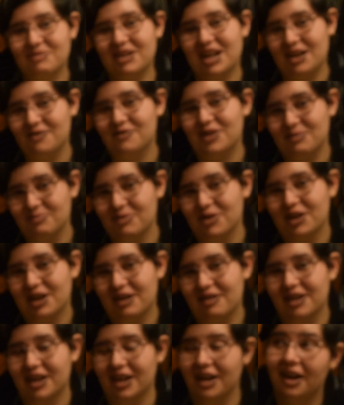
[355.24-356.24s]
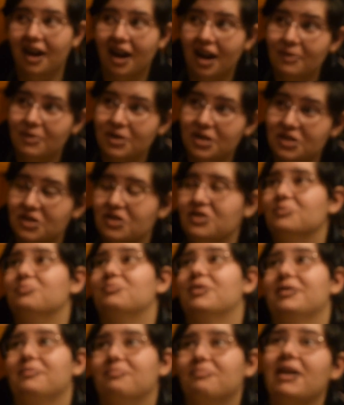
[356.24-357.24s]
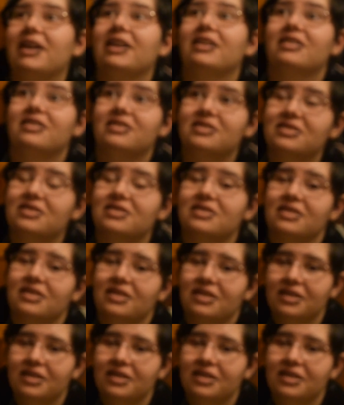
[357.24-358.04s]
me to have rainbow hair again. I would too, but maintenance.